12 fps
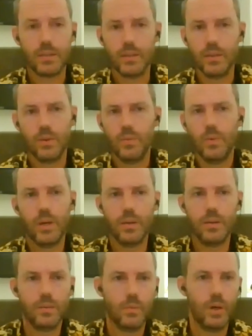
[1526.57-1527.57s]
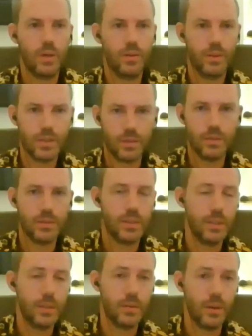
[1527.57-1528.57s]
you know, well, why don't these girls
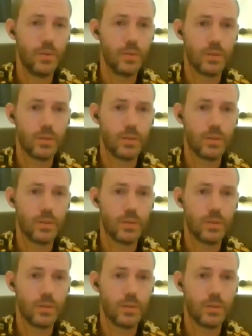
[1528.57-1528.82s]
tell their own